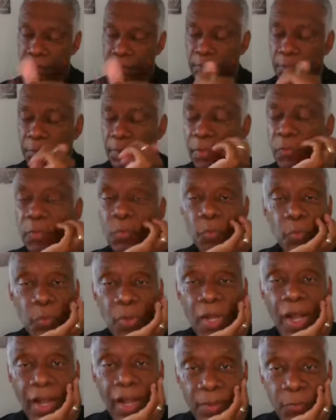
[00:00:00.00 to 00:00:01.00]
But
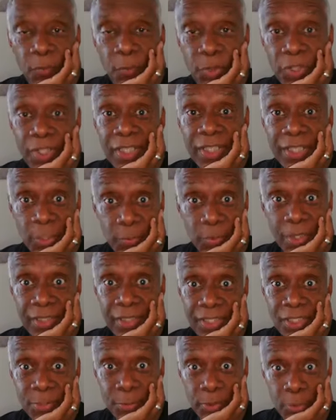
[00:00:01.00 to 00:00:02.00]
we'll get there when I
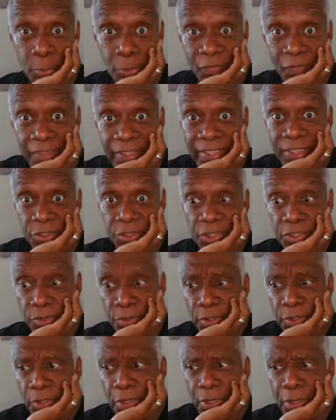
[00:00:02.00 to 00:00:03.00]
teach the book of Revelation. You
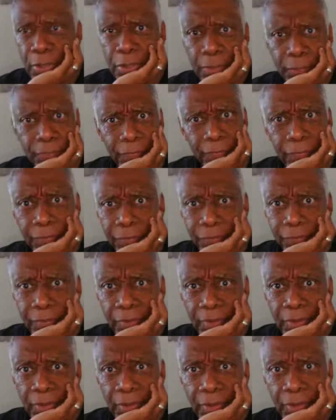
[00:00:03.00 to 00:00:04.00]
go, oh,
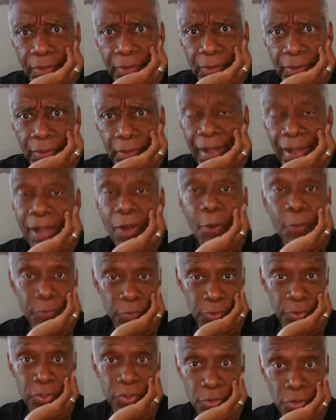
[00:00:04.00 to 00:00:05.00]
I hope
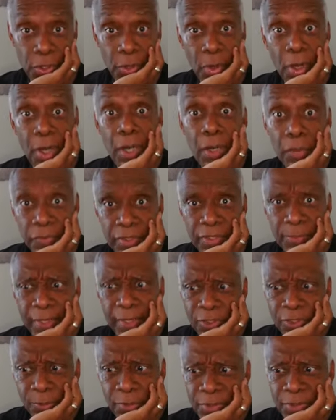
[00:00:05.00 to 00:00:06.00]
that you go, oh, this
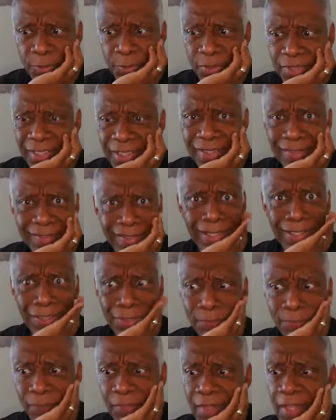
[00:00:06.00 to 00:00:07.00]
makes so much more sense. Thank
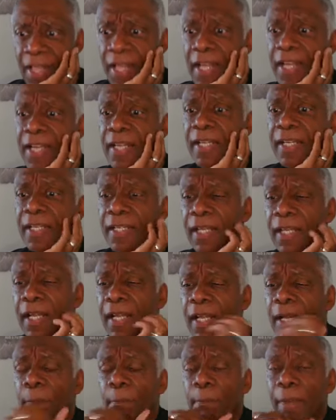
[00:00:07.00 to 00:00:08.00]
you.
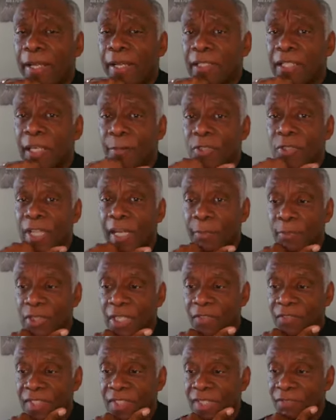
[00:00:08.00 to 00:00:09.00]
Back to Numbers chapter
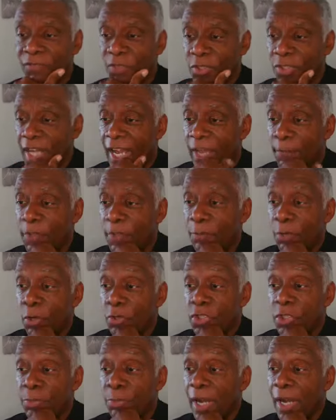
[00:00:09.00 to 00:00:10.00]
17, verse 9. Then
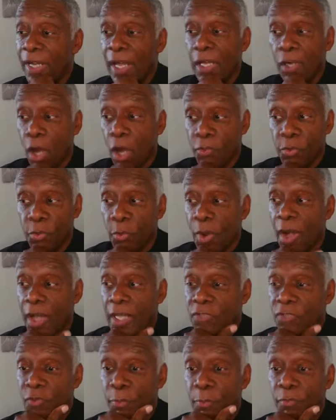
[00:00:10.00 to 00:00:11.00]
Moses brought out all the
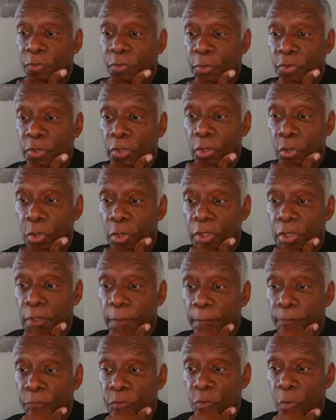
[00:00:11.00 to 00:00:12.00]
rods from before the Lord
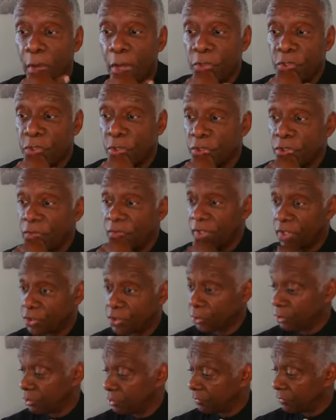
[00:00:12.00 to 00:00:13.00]
to all the children of
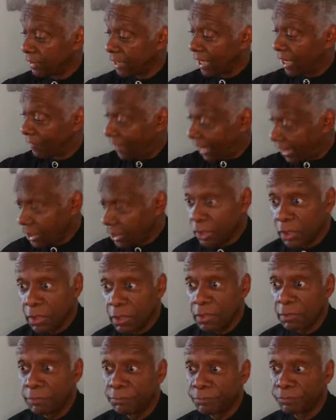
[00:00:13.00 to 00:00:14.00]
Israel, and they looked,